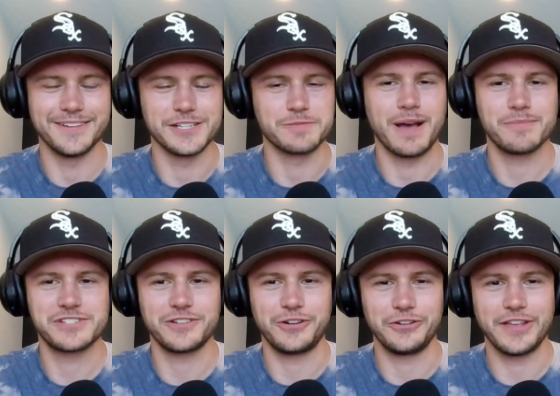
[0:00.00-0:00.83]
Does mom
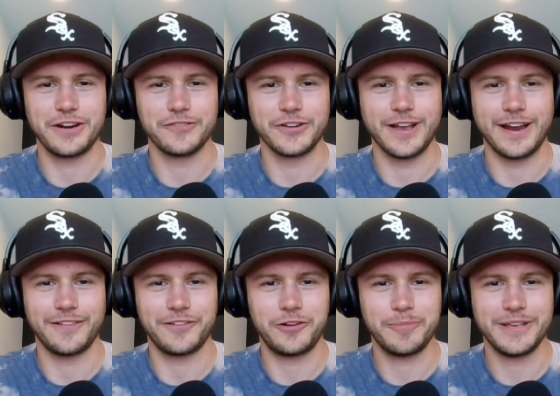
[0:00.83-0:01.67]
still hold that over your head a
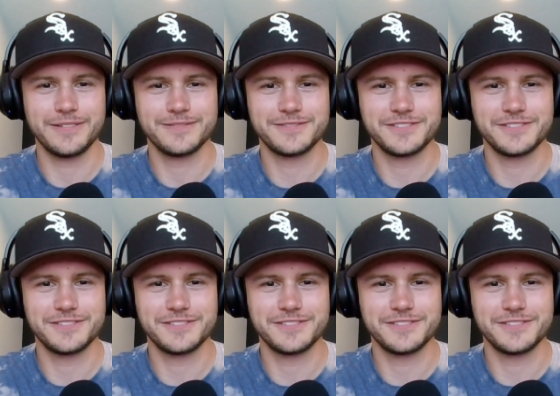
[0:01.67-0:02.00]
little bit?